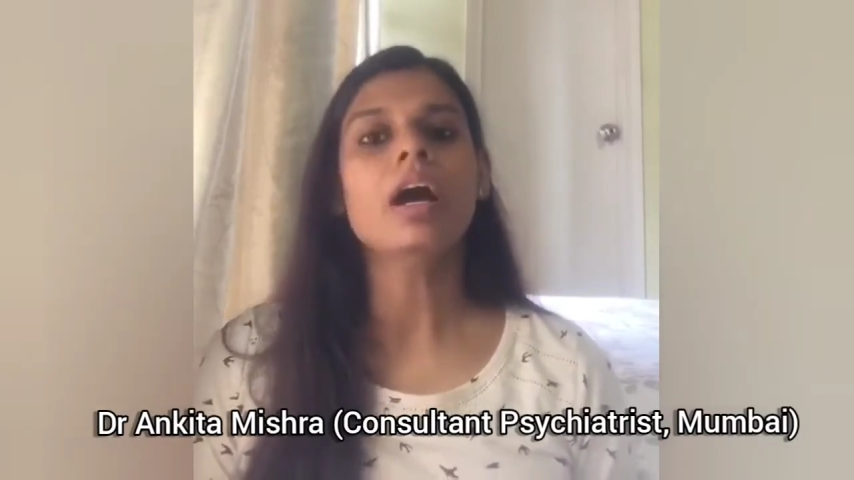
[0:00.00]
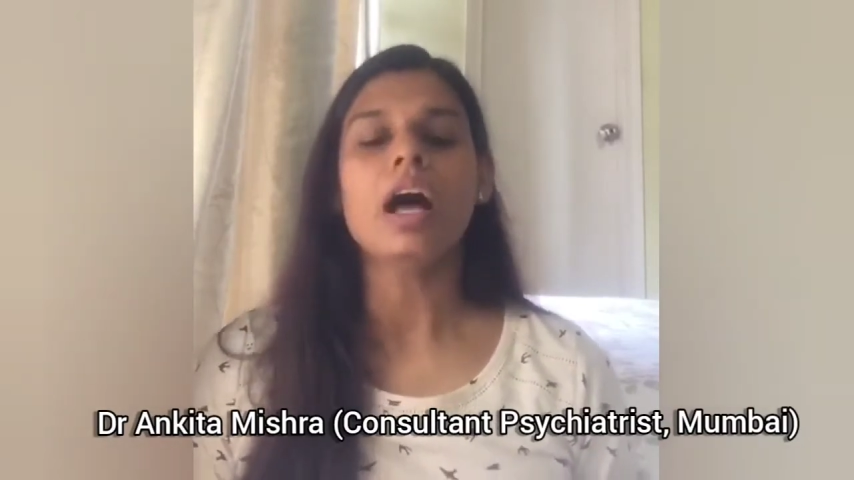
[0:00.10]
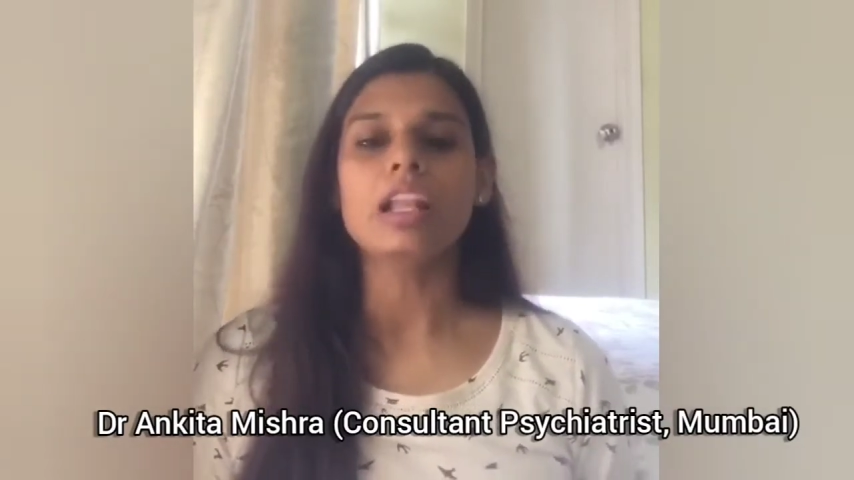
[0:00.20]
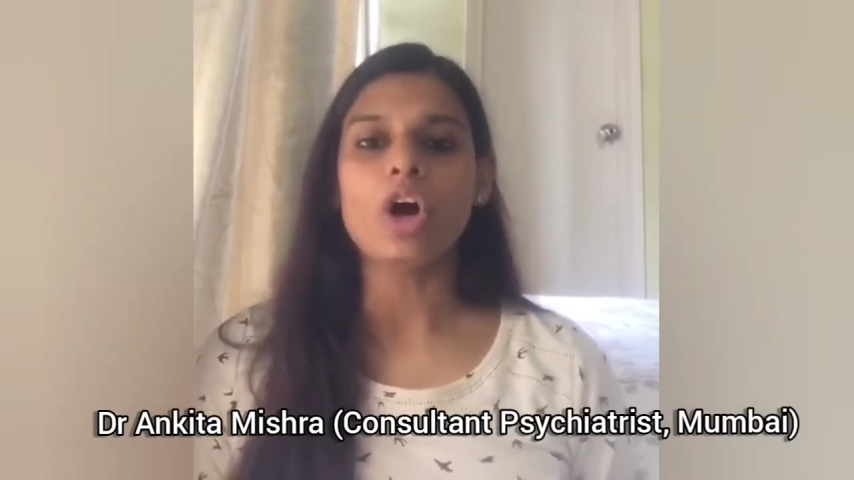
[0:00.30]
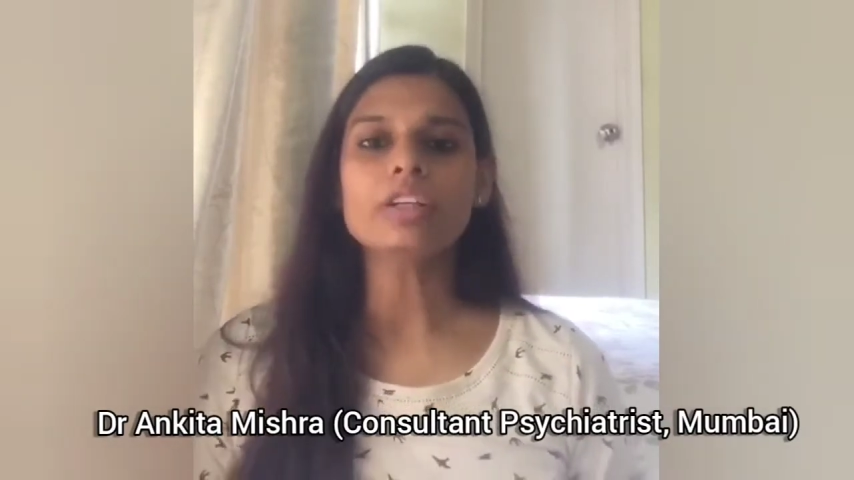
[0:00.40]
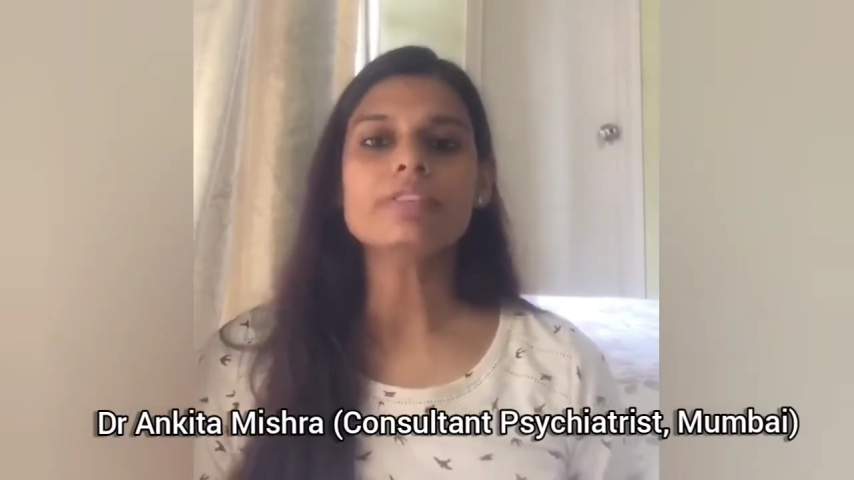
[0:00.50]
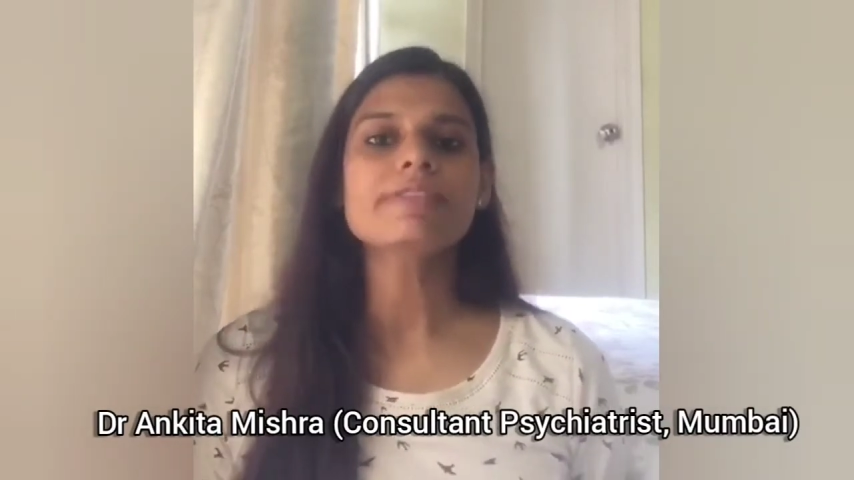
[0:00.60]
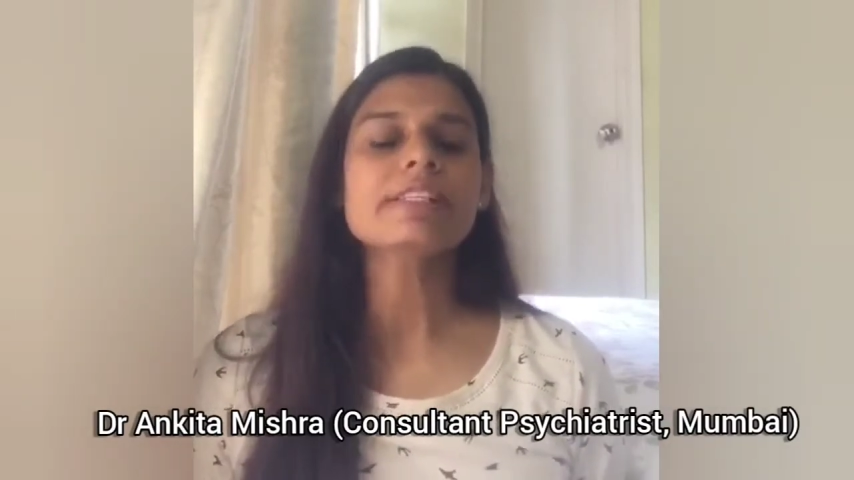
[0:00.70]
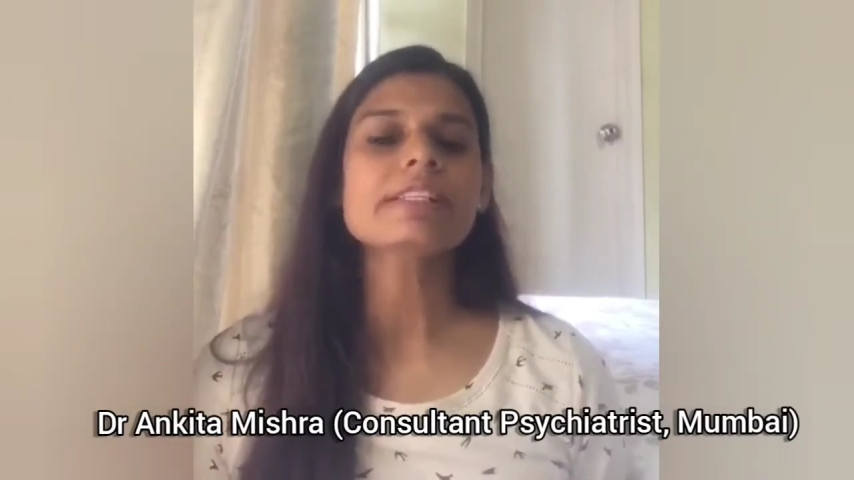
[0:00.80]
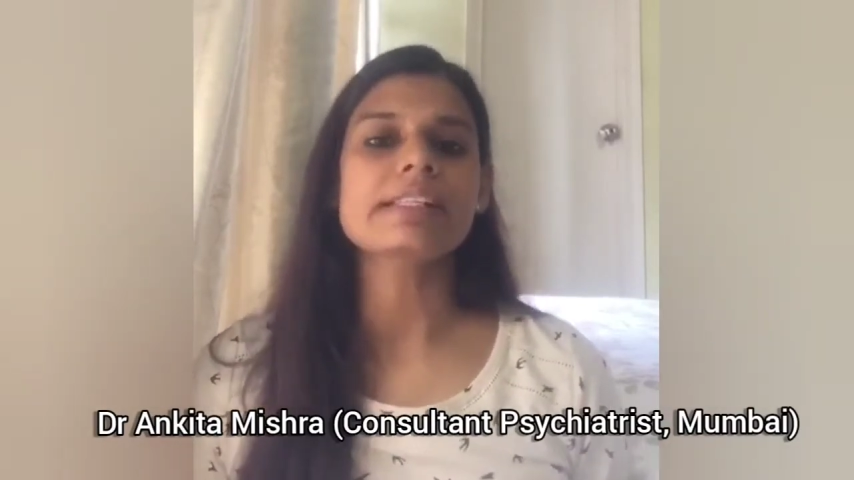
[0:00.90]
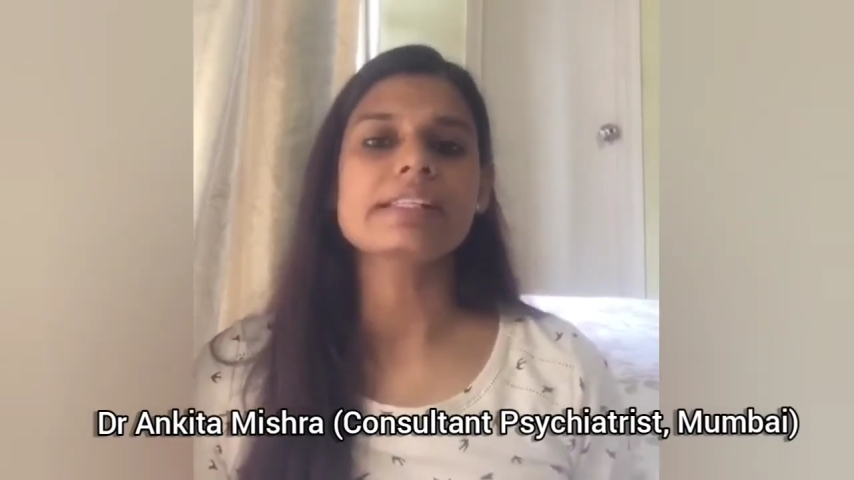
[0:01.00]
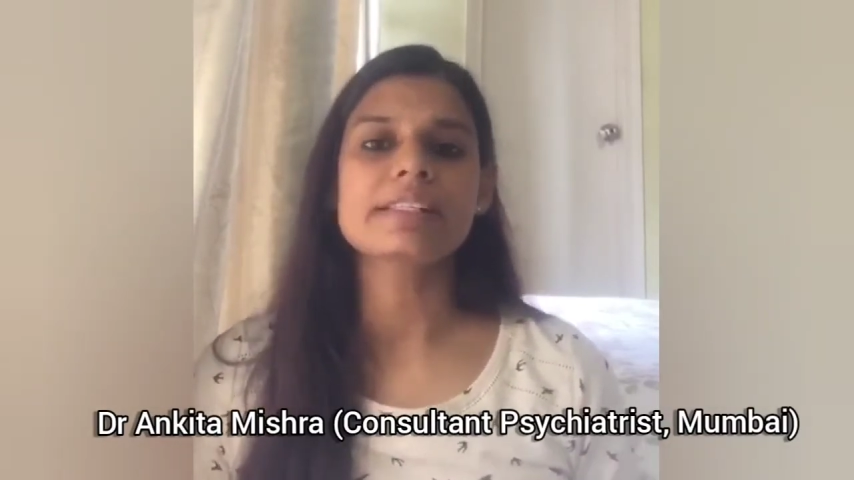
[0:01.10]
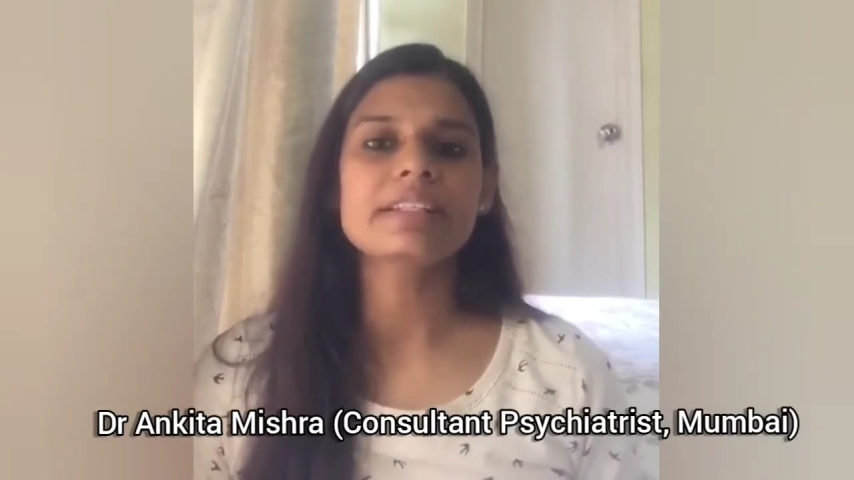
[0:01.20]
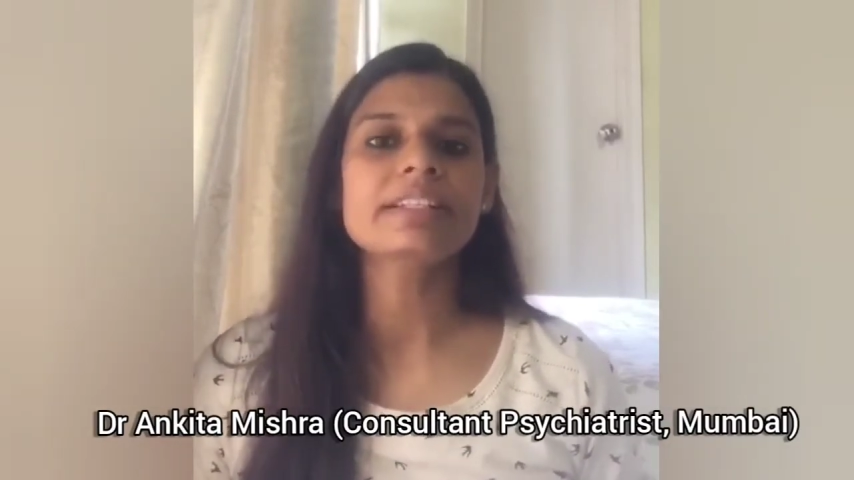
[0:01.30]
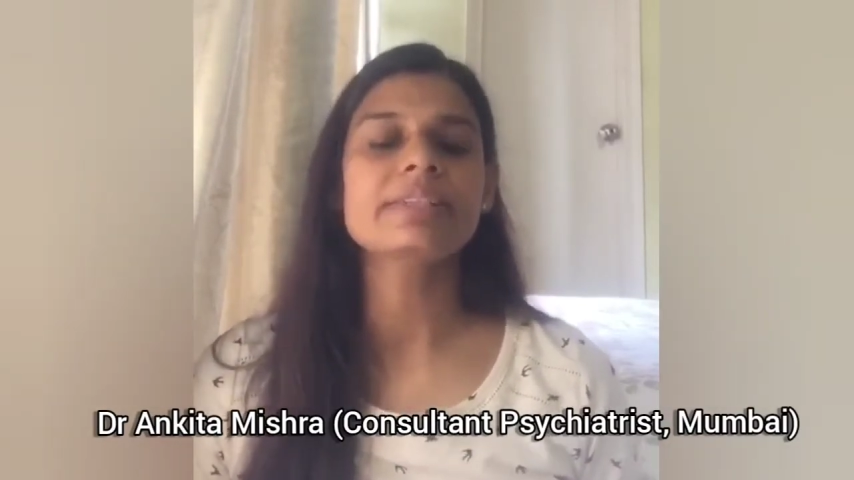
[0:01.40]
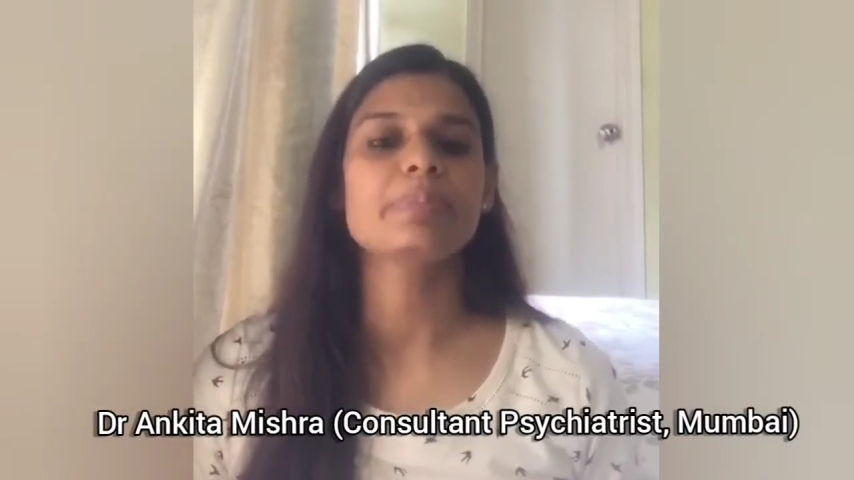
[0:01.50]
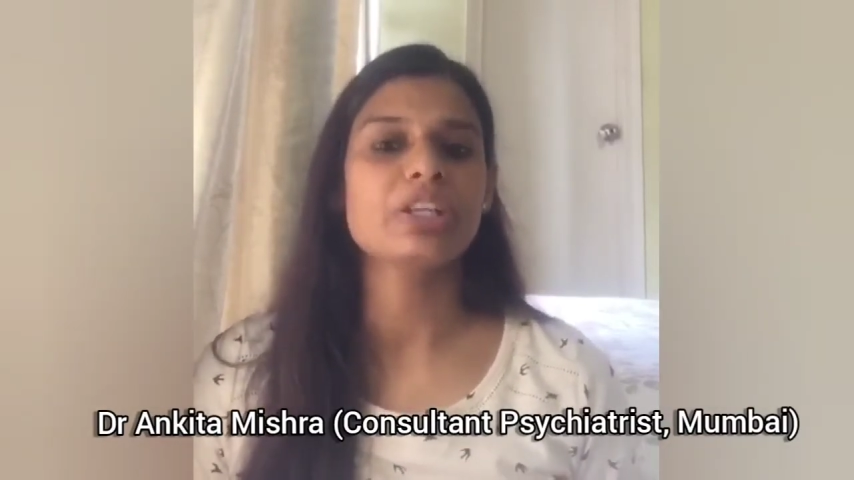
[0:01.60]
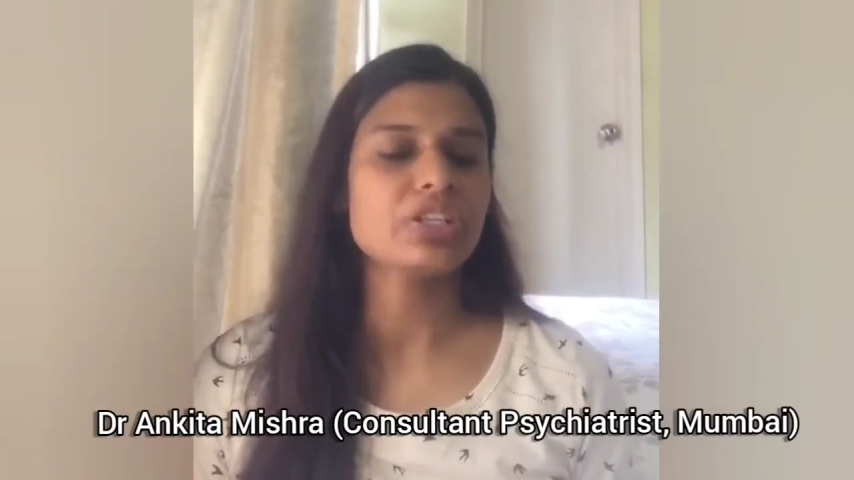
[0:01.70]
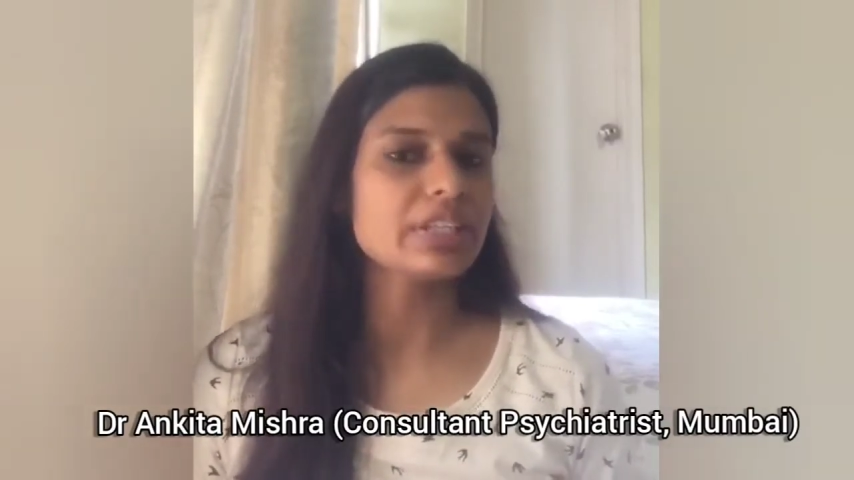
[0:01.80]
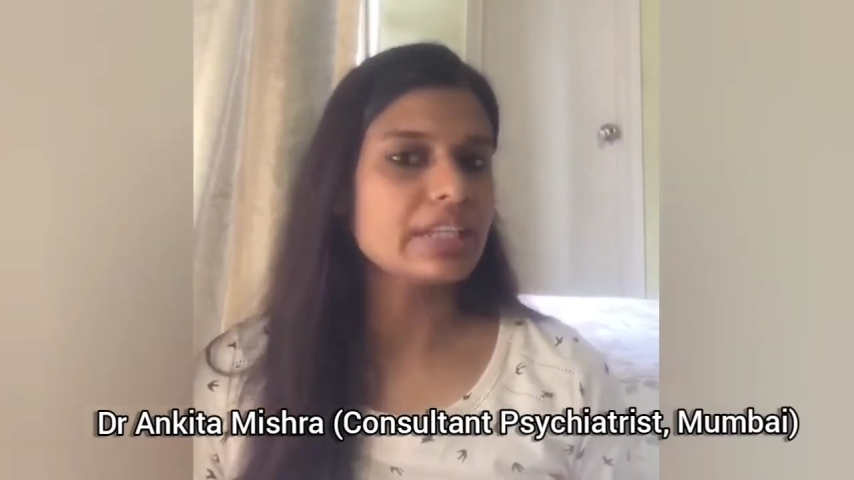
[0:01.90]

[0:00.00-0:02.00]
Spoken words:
A lot of us consider depression